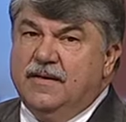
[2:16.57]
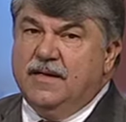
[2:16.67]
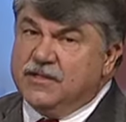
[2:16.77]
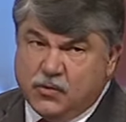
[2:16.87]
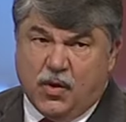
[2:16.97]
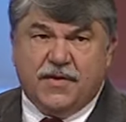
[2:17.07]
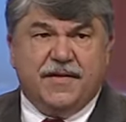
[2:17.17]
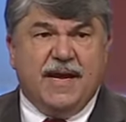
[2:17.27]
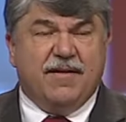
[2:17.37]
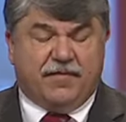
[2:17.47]
It's worth
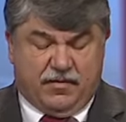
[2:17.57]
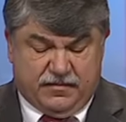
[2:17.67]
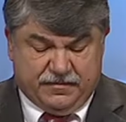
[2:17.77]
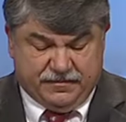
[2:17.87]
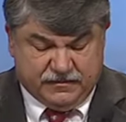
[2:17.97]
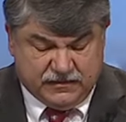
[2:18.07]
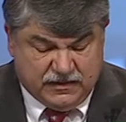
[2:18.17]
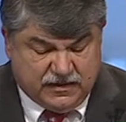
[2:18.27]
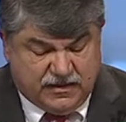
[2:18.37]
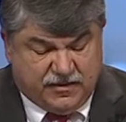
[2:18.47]
the effort,
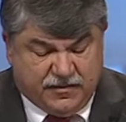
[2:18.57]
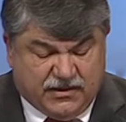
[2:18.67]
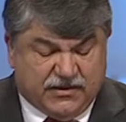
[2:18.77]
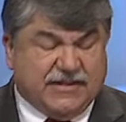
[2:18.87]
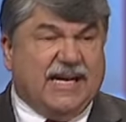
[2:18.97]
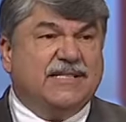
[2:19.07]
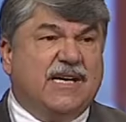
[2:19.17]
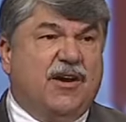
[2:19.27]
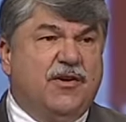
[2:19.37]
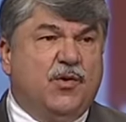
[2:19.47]
because that's
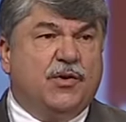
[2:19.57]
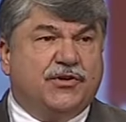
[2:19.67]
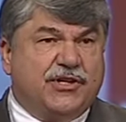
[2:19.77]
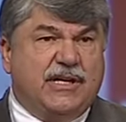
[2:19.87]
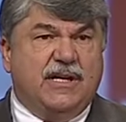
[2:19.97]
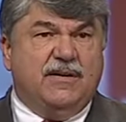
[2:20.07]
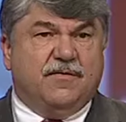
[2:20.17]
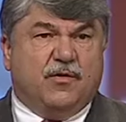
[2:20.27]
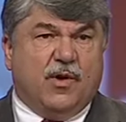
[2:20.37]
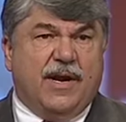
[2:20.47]
how you'll
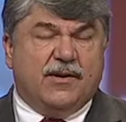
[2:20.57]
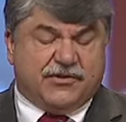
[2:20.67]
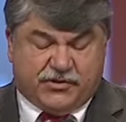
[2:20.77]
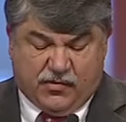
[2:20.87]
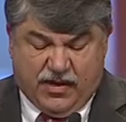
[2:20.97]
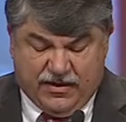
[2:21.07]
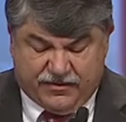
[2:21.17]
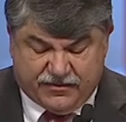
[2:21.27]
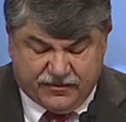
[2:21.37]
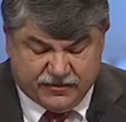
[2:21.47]
achieve greater
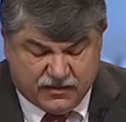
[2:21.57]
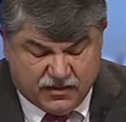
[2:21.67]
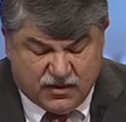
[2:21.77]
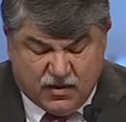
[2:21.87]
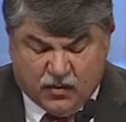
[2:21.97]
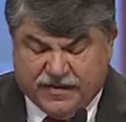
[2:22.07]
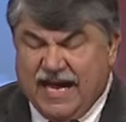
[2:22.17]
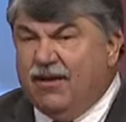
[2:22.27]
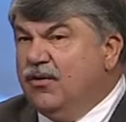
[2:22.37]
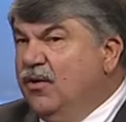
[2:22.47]
strength
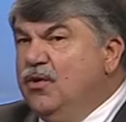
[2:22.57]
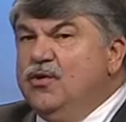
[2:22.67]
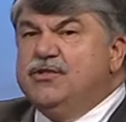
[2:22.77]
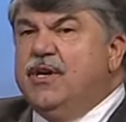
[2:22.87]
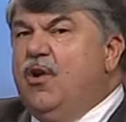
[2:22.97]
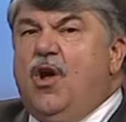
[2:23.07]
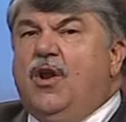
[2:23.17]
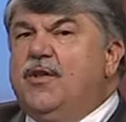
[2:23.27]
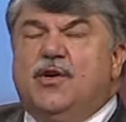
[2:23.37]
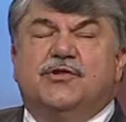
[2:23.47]
without losing all
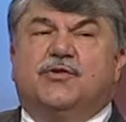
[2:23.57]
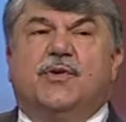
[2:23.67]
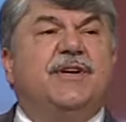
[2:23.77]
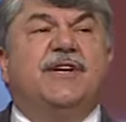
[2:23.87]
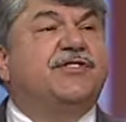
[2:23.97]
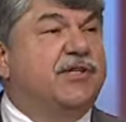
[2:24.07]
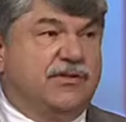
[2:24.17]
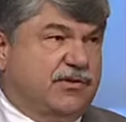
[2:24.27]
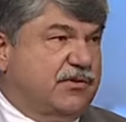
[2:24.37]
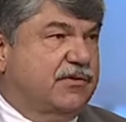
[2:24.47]
of those
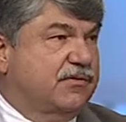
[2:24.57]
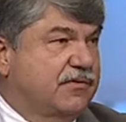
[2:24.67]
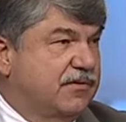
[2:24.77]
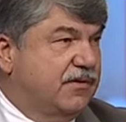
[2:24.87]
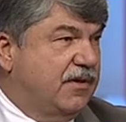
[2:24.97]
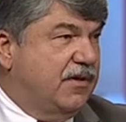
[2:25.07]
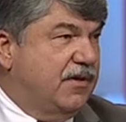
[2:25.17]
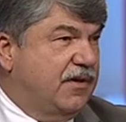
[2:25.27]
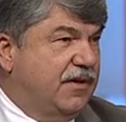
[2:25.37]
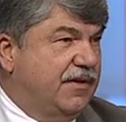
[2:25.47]
traditions
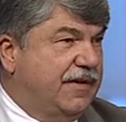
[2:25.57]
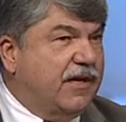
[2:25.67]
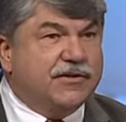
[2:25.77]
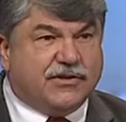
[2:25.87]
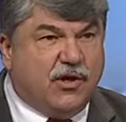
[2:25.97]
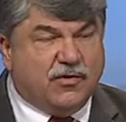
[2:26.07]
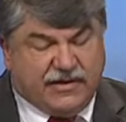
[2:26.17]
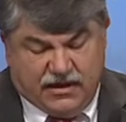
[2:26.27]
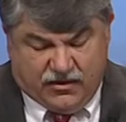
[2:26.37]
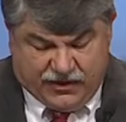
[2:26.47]
that are so
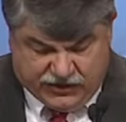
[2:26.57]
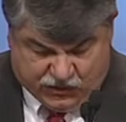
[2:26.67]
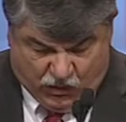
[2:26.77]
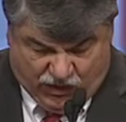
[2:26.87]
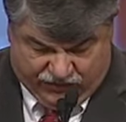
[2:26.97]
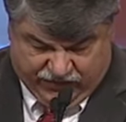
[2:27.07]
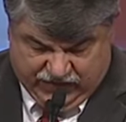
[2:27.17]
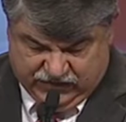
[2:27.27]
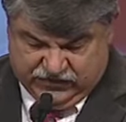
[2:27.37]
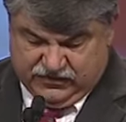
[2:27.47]
dear to each one of us.